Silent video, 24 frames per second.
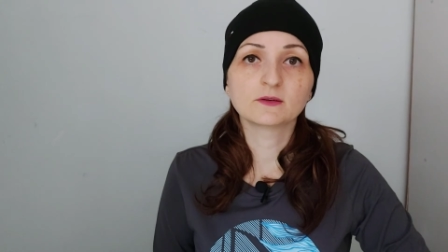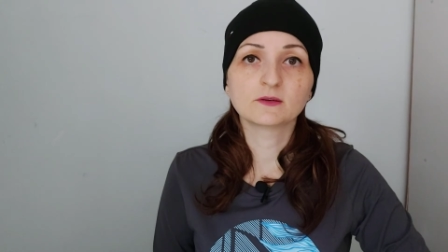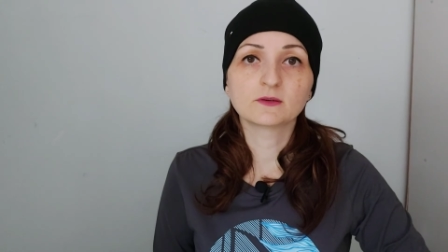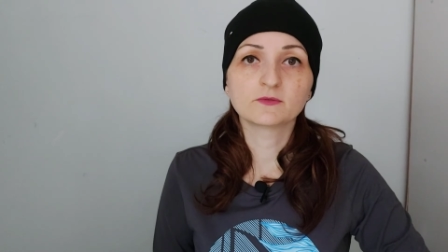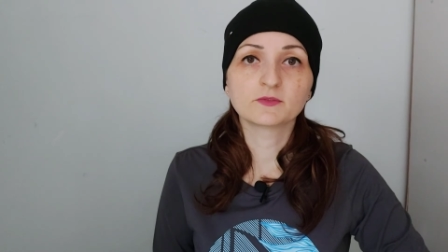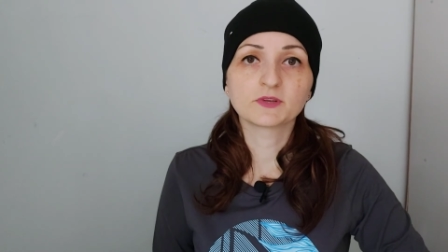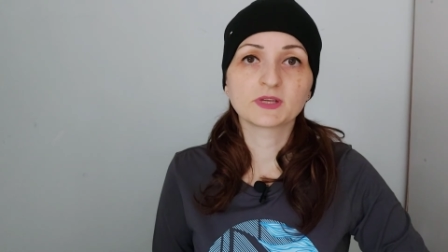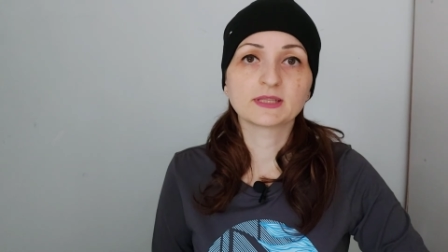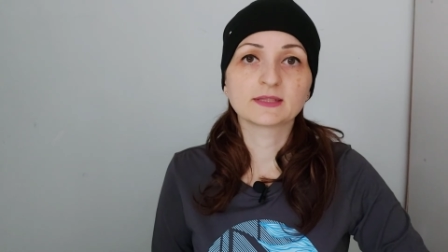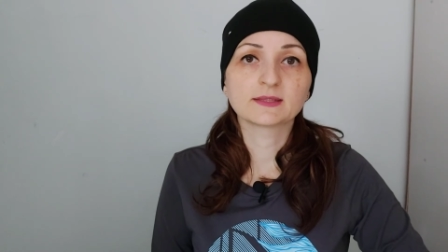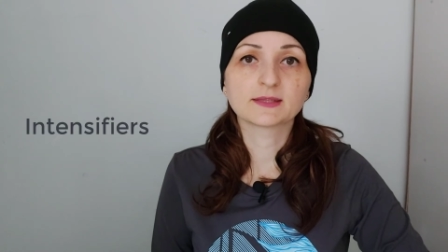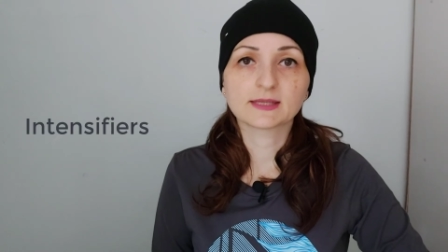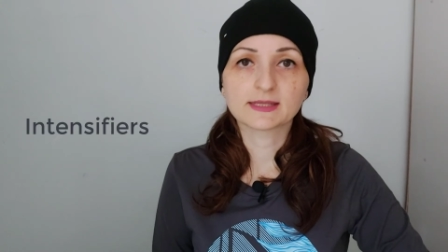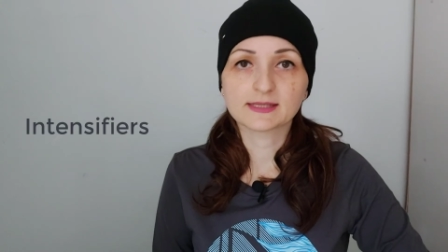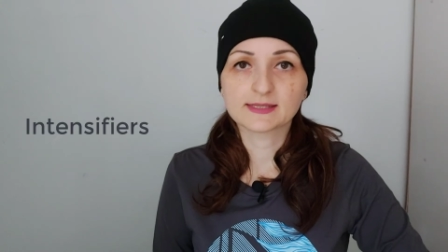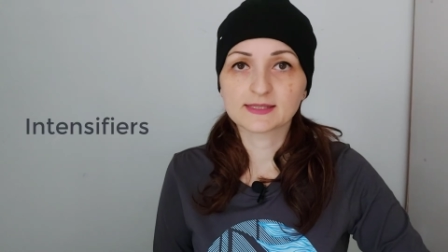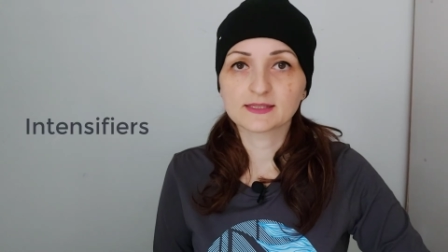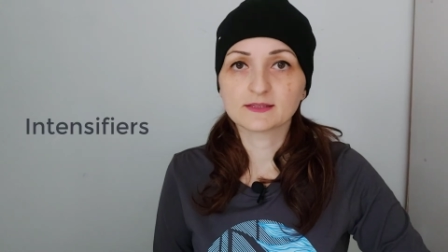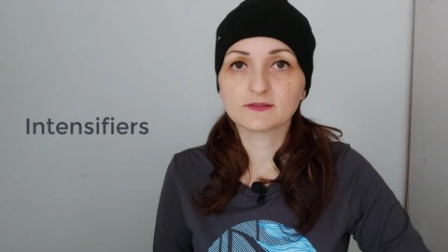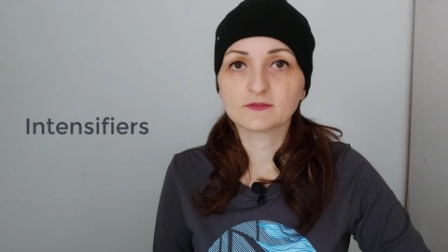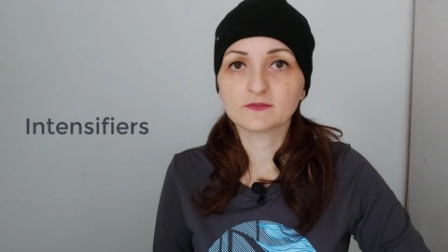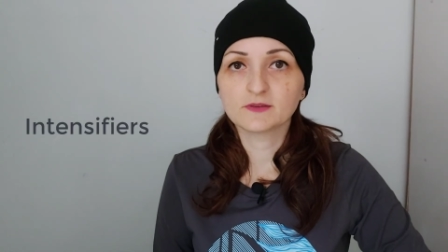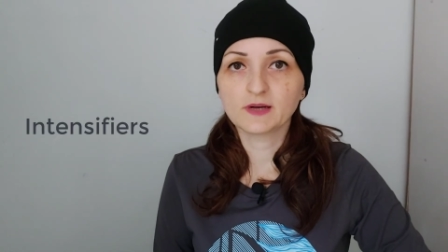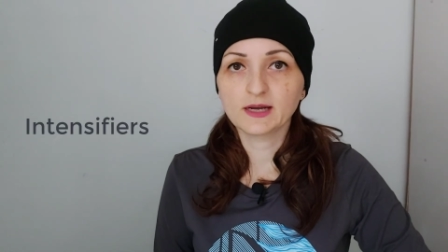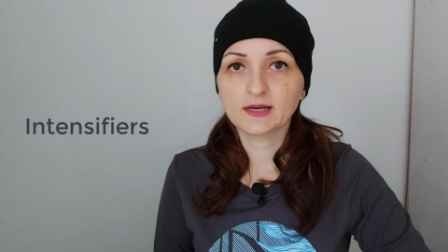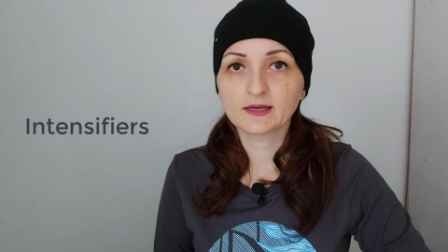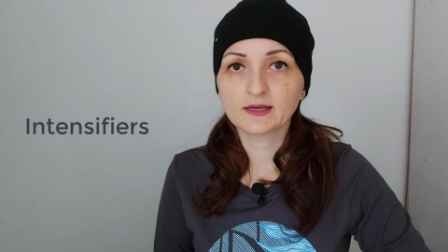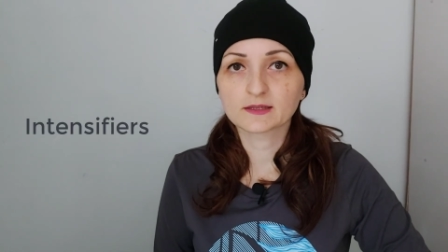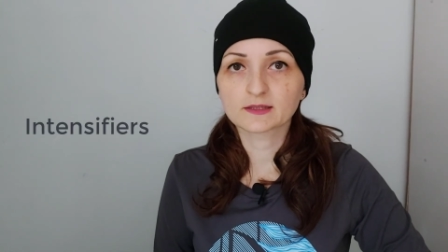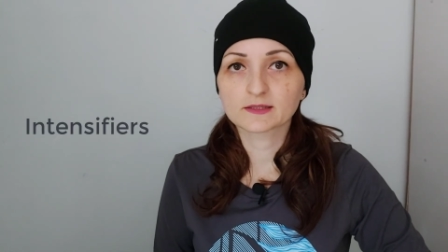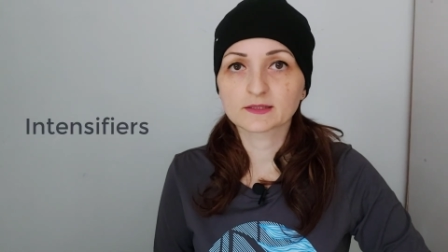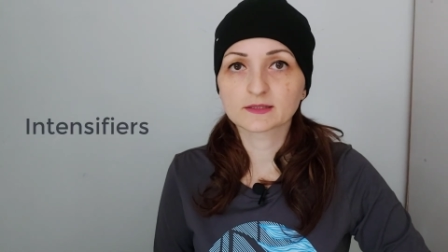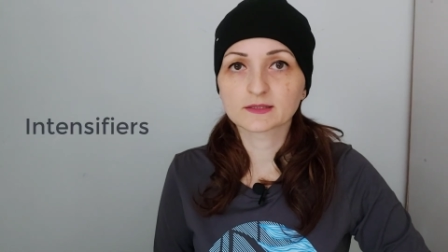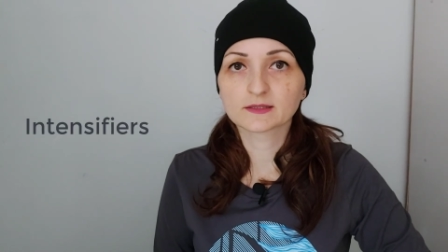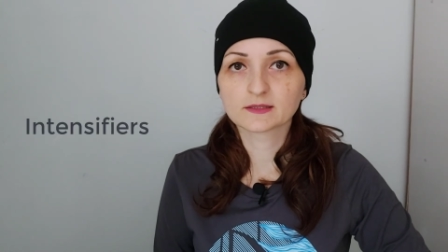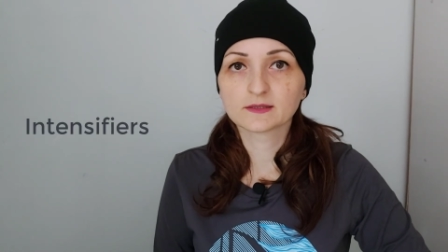of
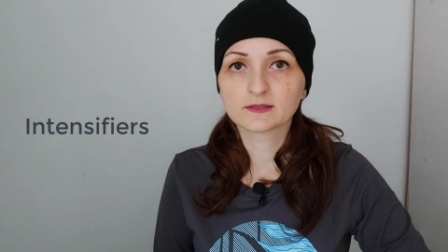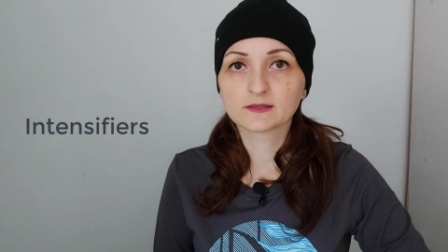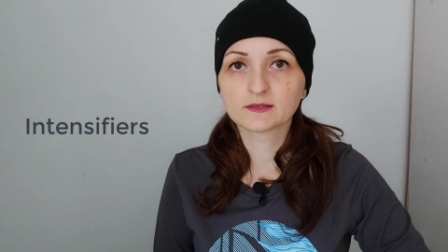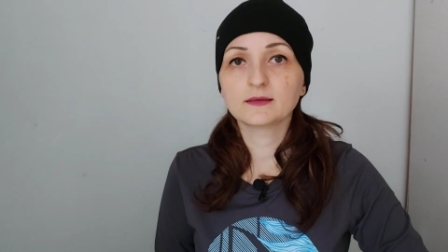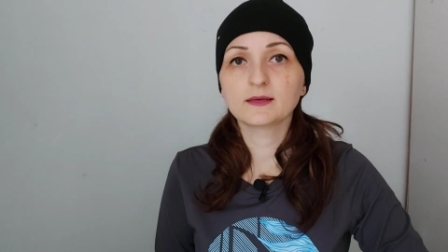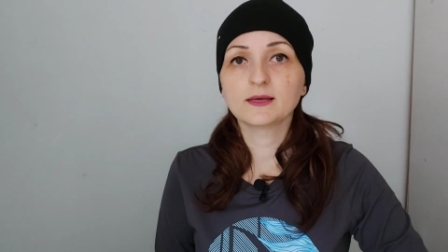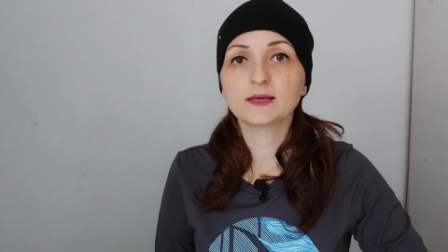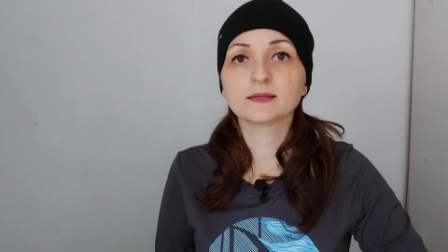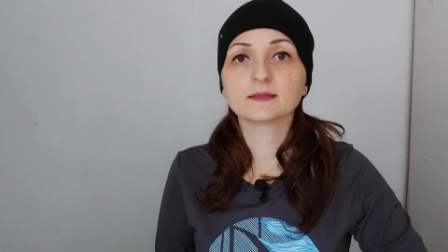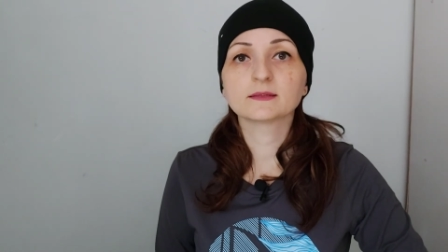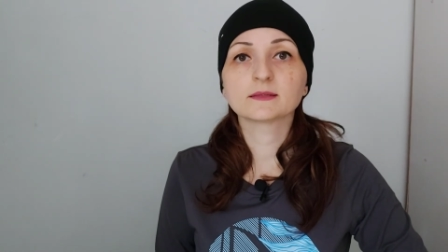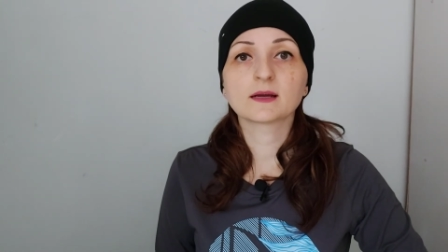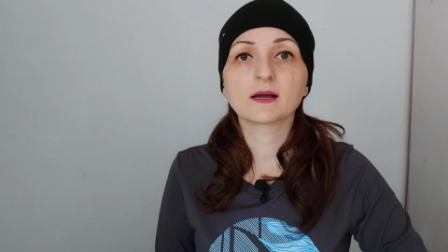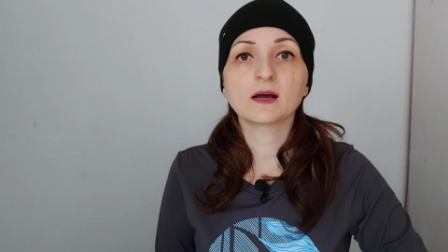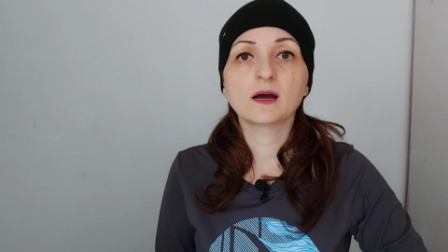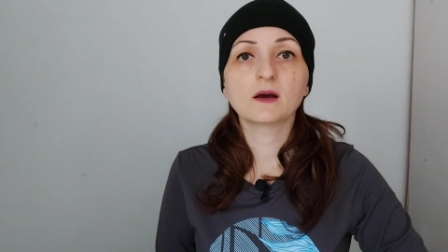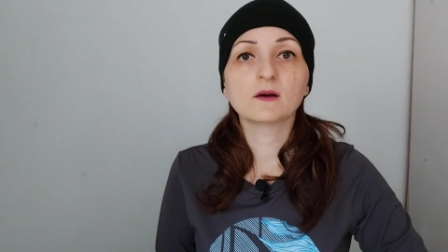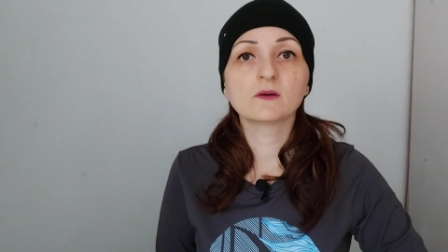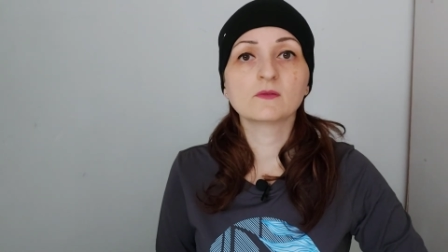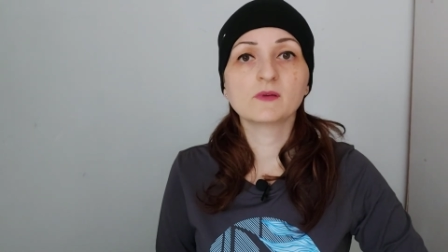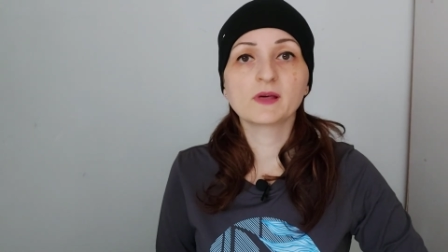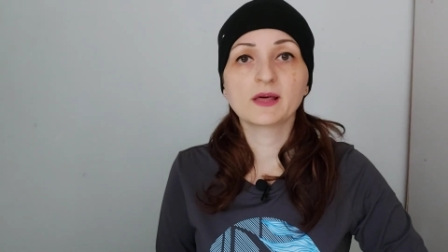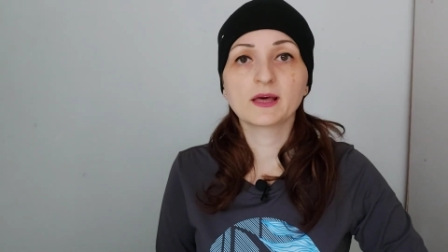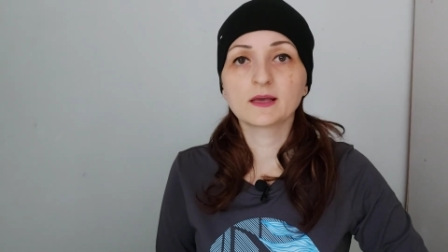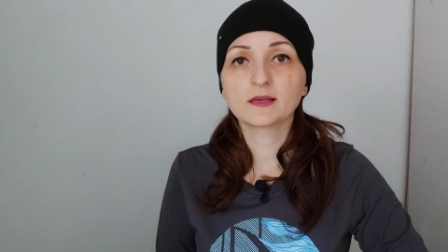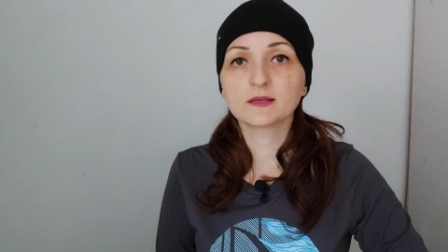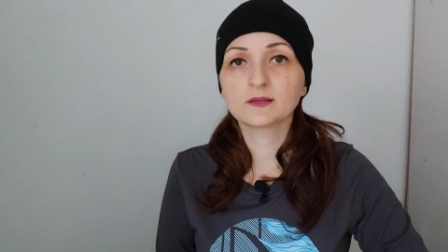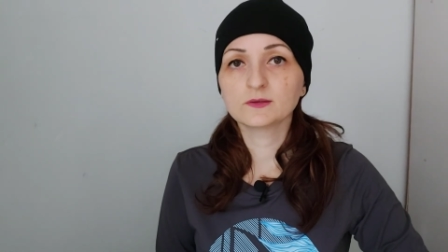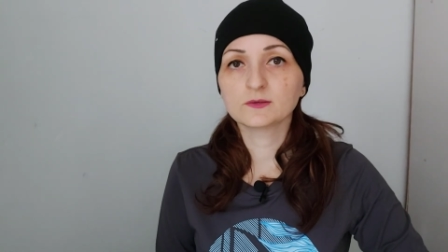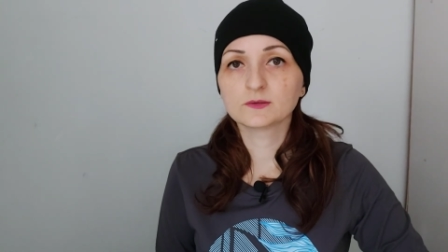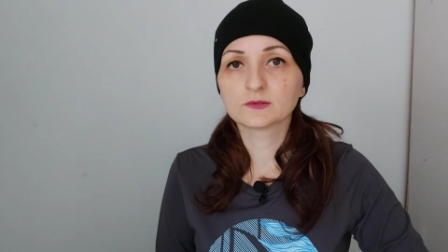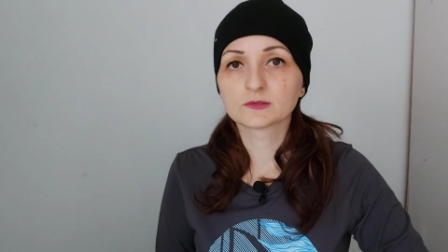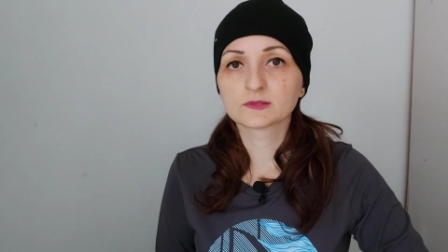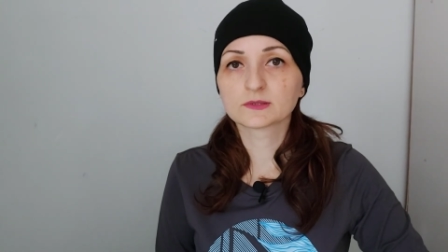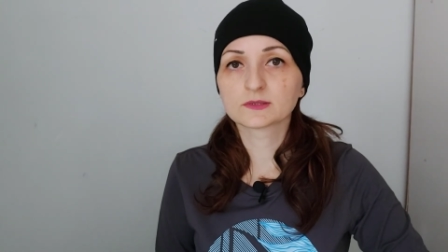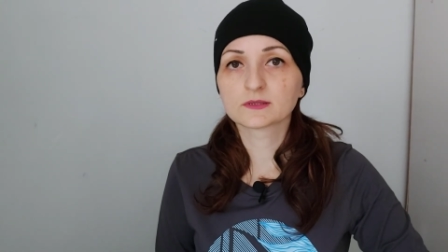intensifiers and how they
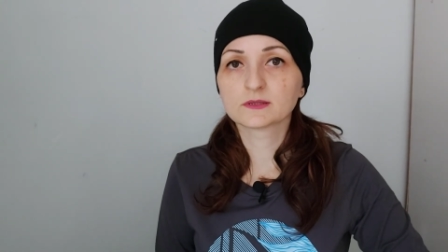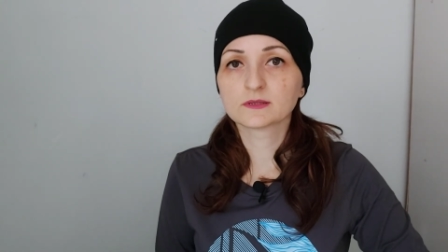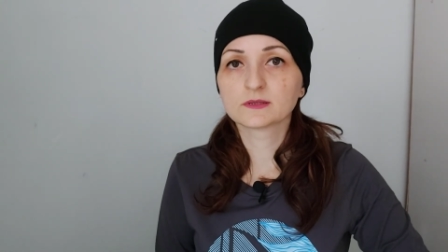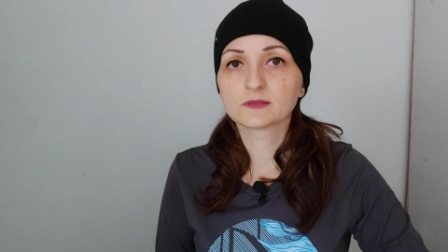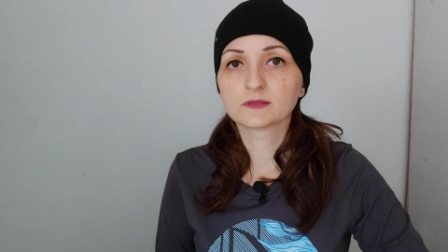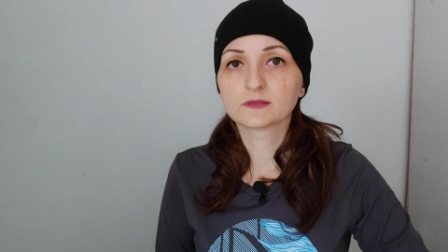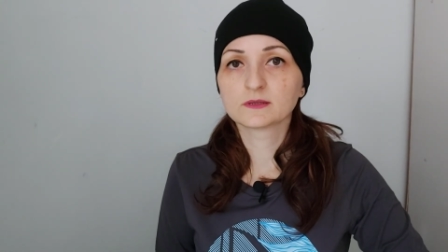are used,